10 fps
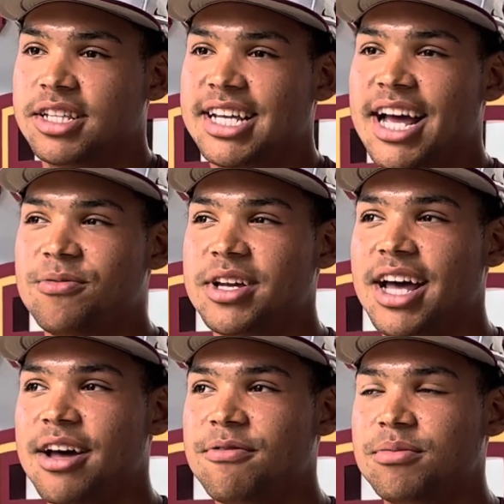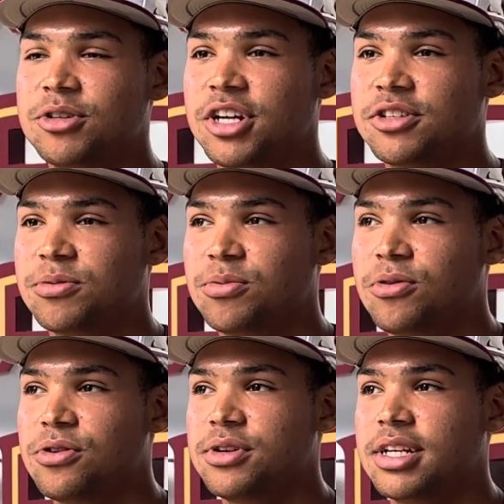talent we got from the transfer
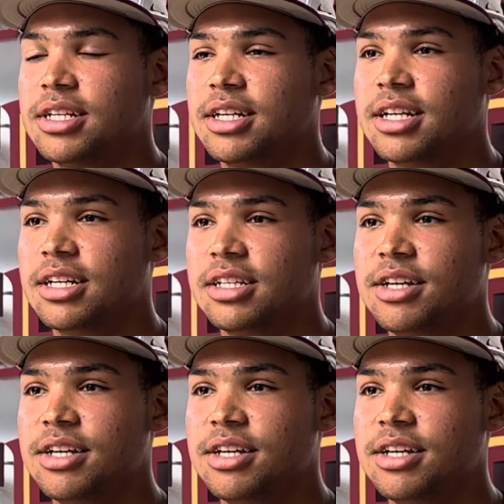portal and